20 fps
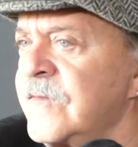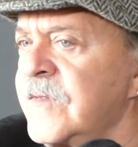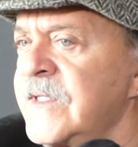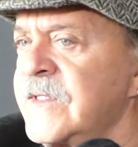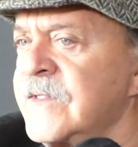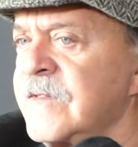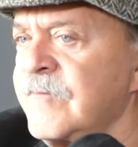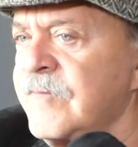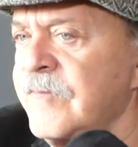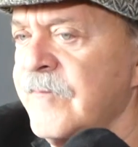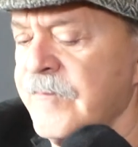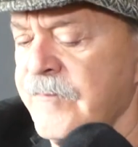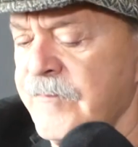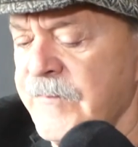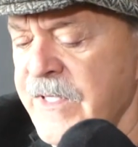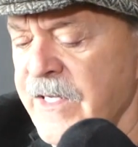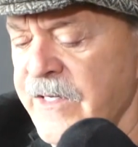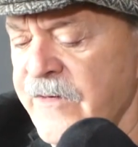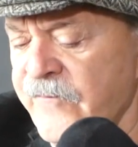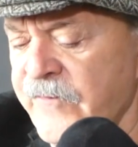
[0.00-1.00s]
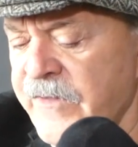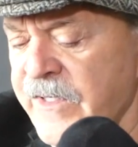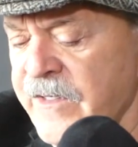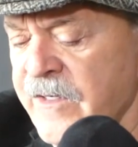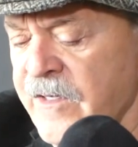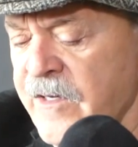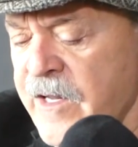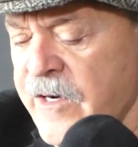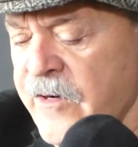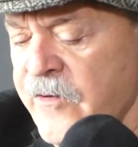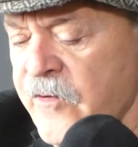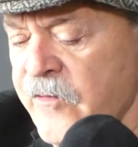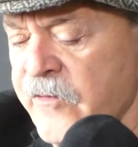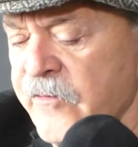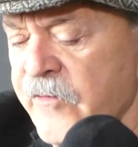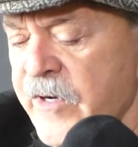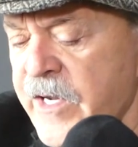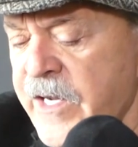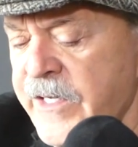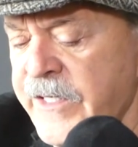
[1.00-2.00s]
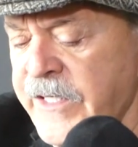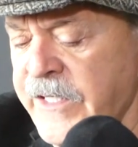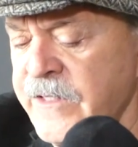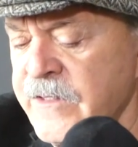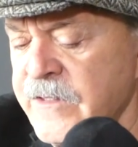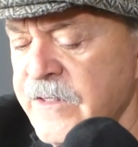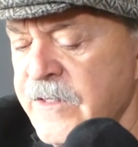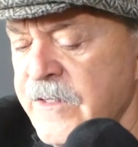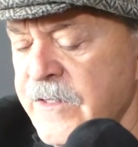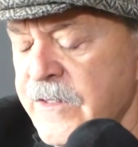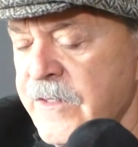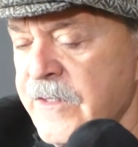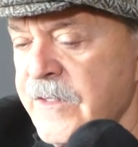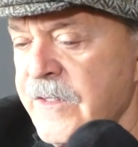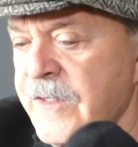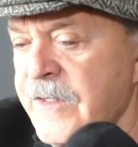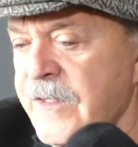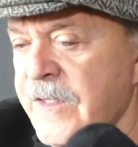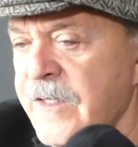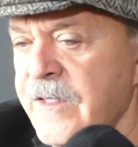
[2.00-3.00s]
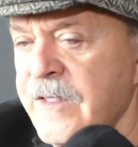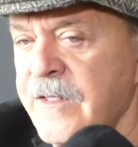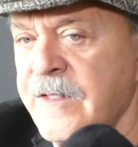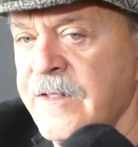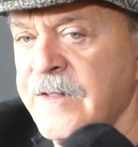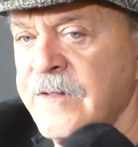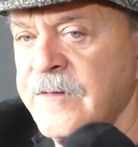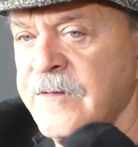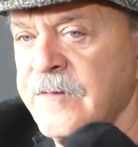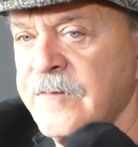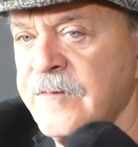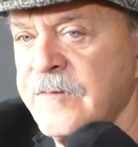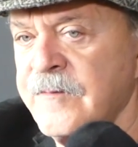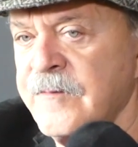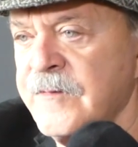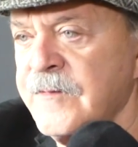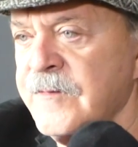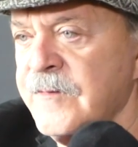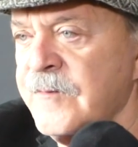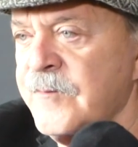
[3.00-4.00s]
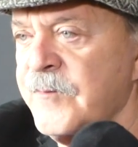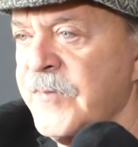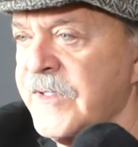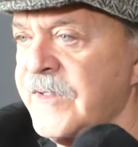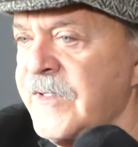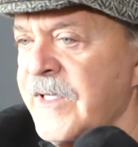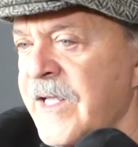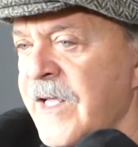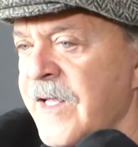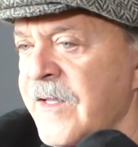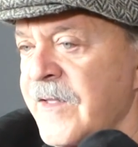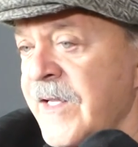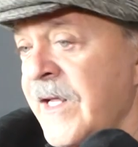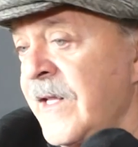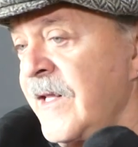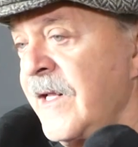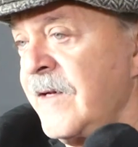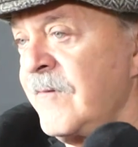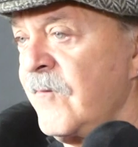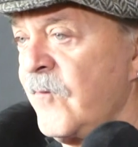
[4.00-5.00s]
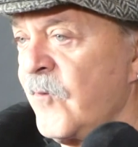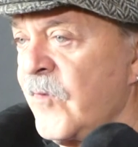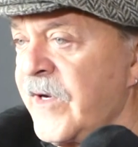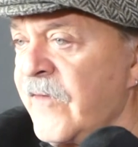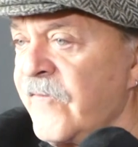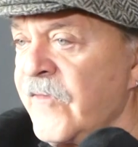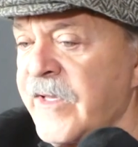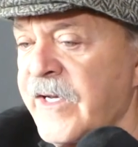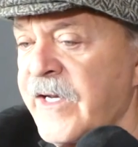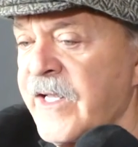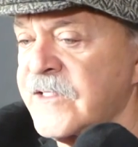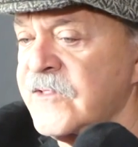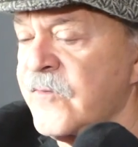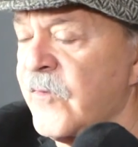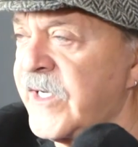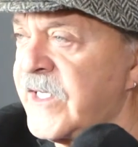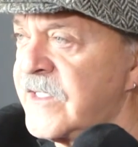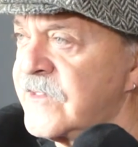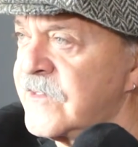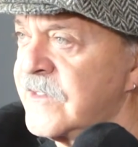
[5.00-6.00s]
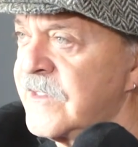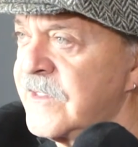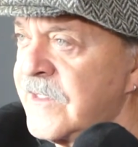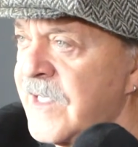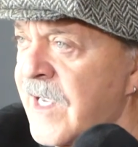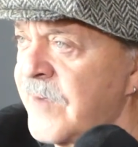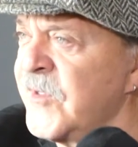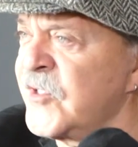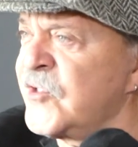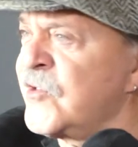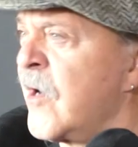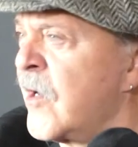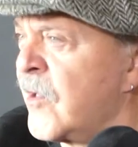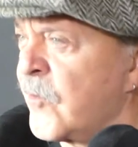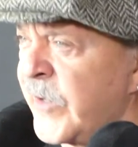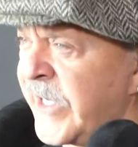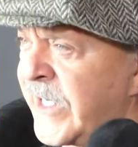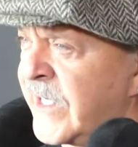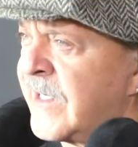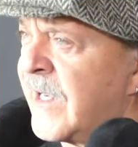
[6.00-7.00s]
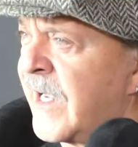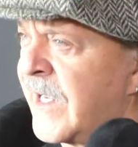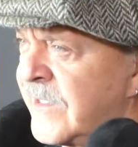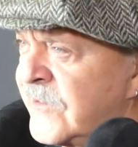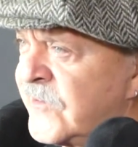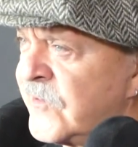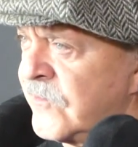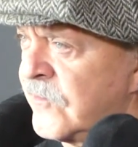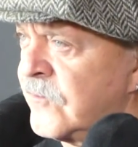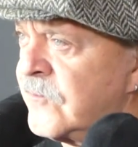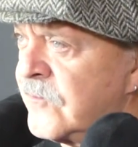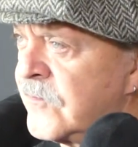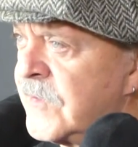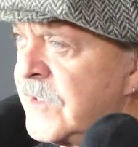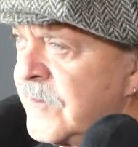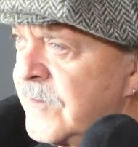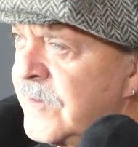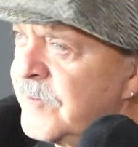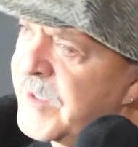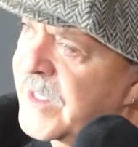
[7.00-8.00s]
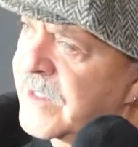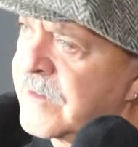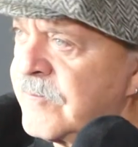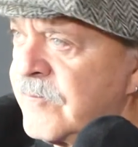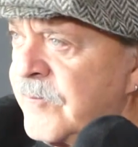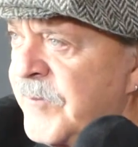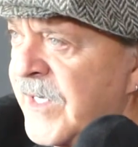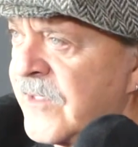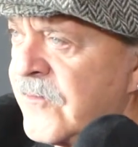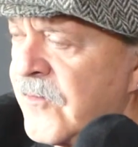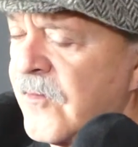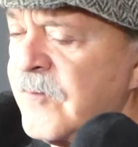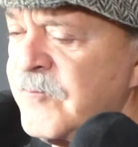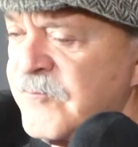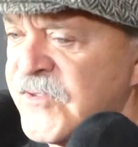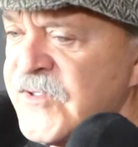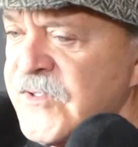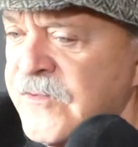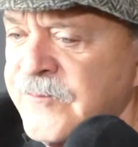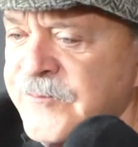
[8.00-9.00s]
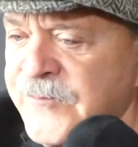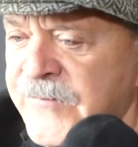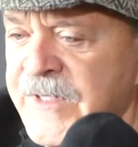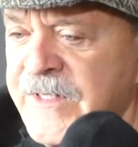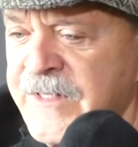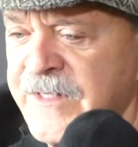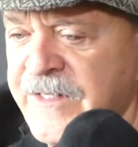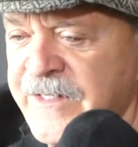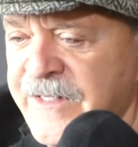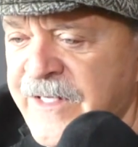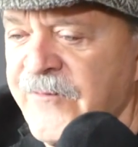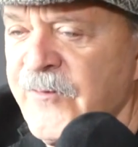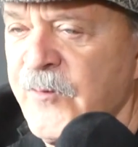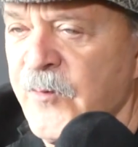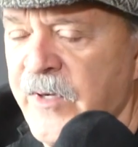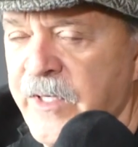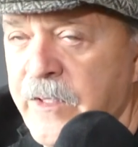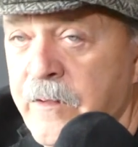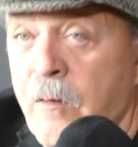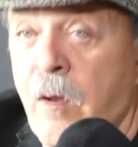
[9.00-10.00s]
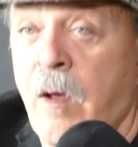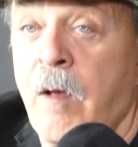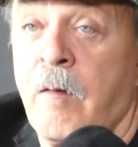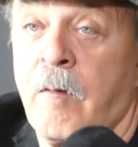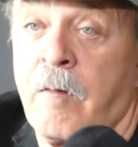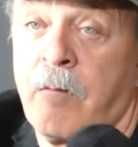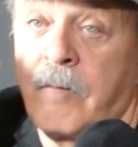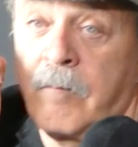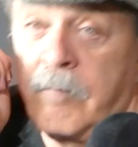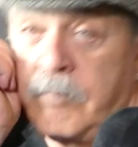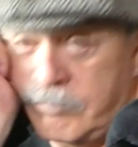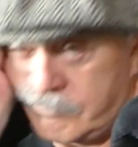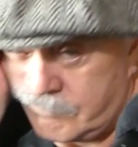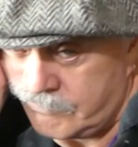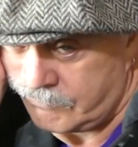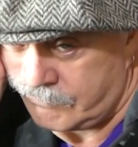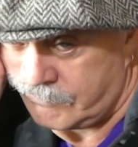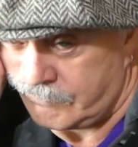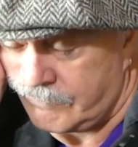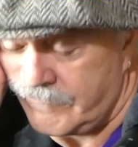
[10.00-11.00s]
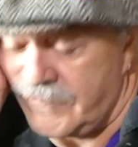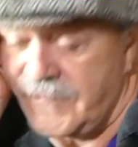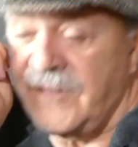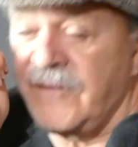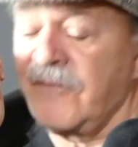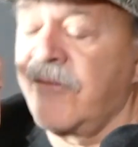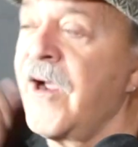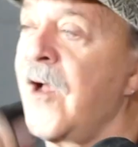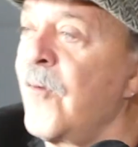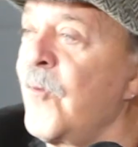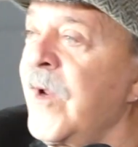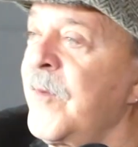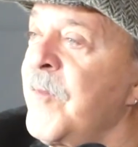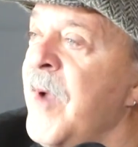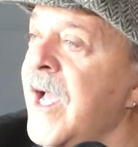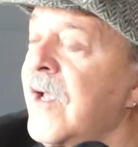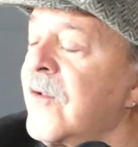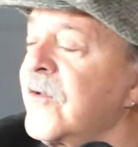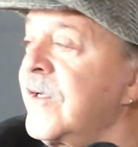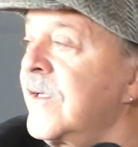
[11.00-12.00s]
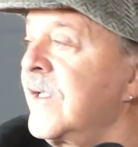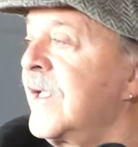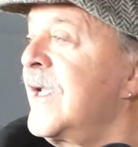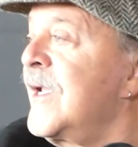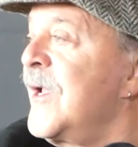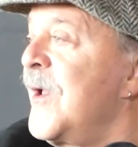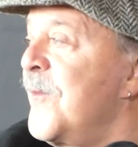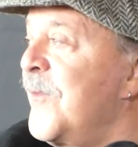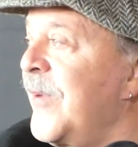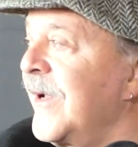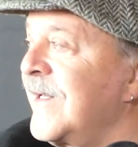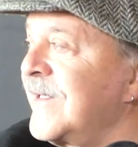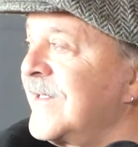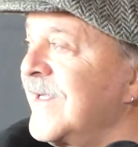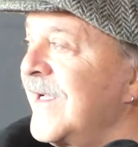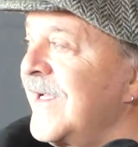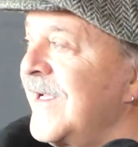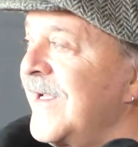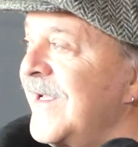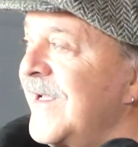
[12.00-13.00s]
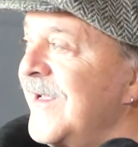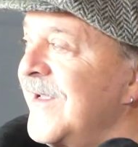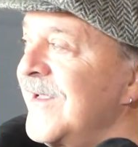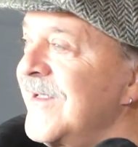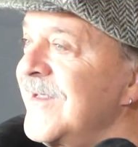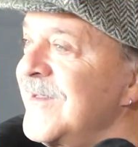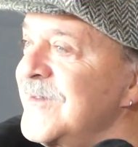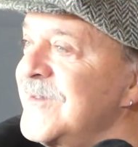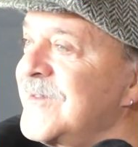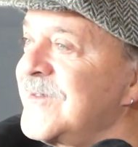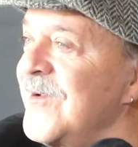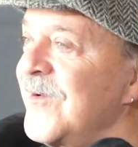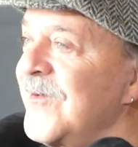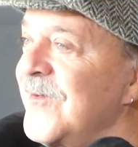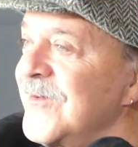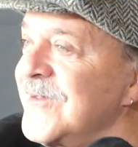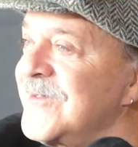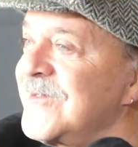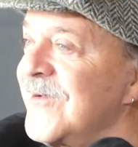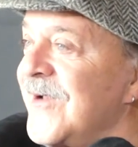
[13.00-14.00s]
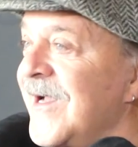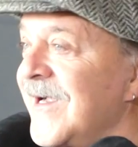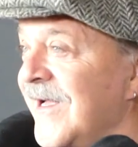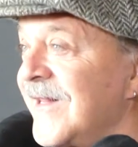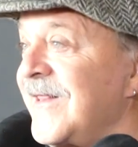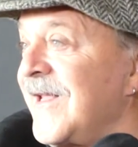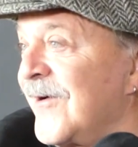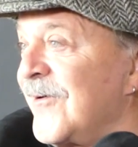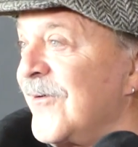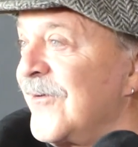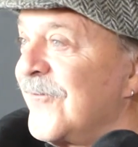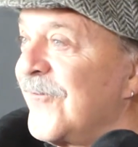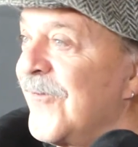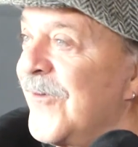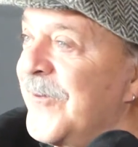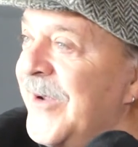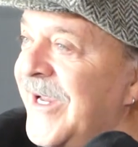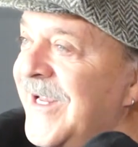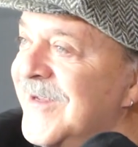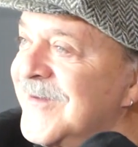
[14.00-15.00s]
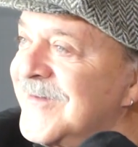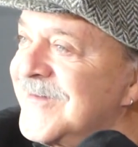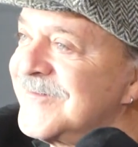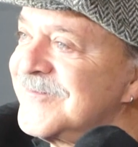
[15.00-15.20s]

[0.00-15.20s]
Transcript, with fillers: he's kind of getting a lot of notoriety. Uh, but yeah, and then whatever the next one is, I'm the Shark Week guy too, back back home. So everyone. And the crowd went mild, but uh, so so I got that going for me.